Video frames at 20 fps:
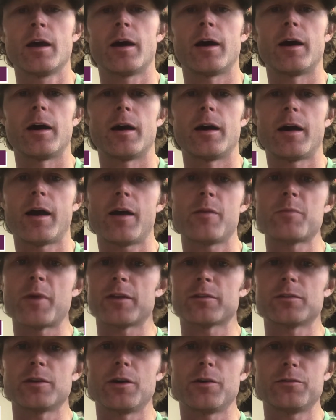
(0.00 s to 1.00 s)
have
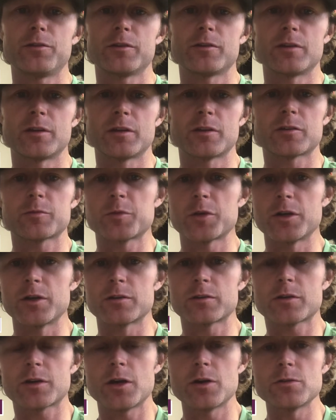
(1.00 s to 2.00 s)
myself as an
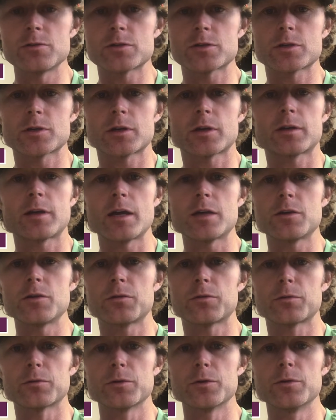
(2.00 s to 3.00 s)
experienced coach take
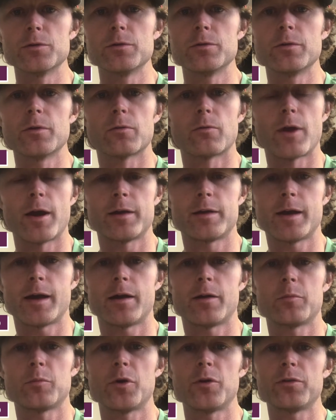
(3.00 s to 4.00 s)
you through the
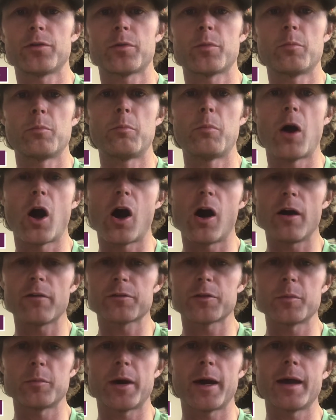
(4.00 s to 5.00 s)
rundown, both
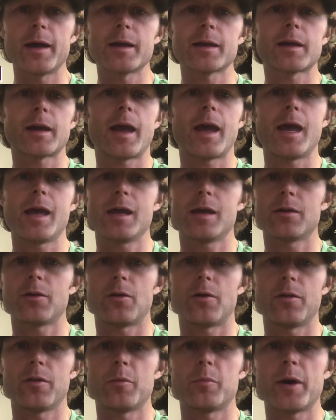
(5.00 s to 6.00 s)
off the bike
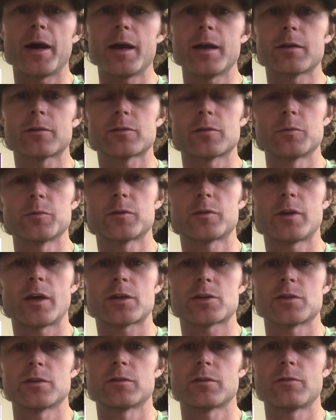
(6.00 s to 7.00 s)
and on the bike, some
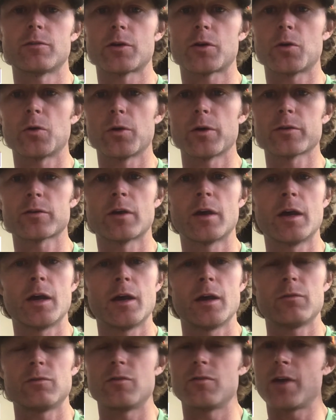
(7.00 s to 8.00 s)
sections of the course.
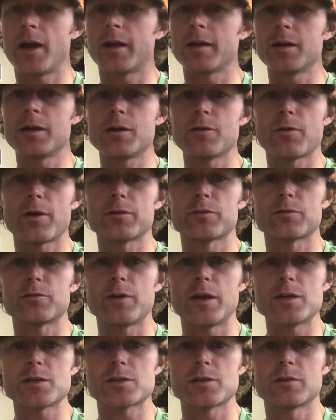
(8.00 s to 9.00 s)
If you've got any
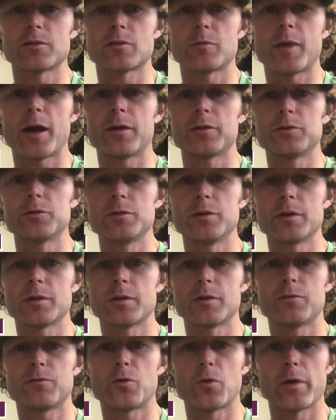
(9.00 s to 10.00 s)
reservations about
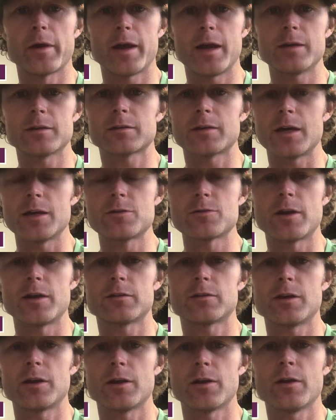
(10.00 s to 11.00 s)
doing the four-day stage
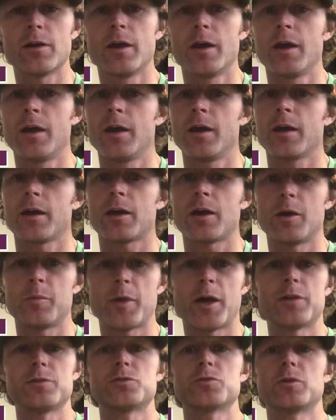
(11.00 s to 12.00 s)
race here,
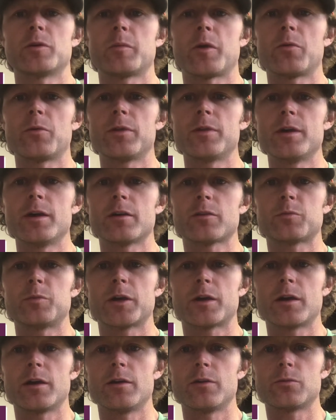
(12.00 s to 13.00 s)
come out and join me with this,
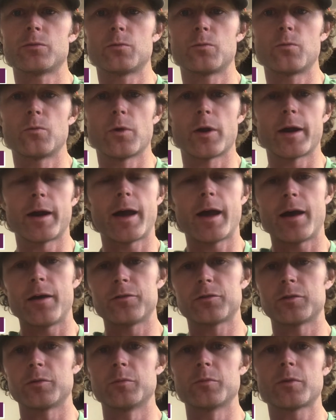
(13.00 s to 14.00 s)
because we're going to
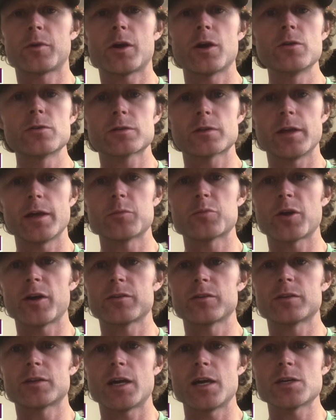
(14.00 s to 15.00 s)
have some coach-led
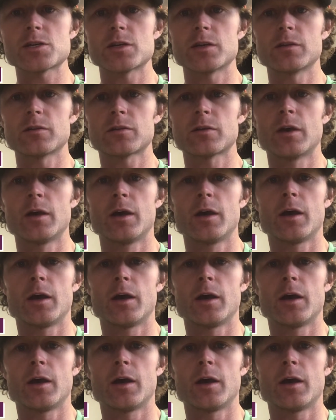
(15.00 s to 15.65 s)
presentations,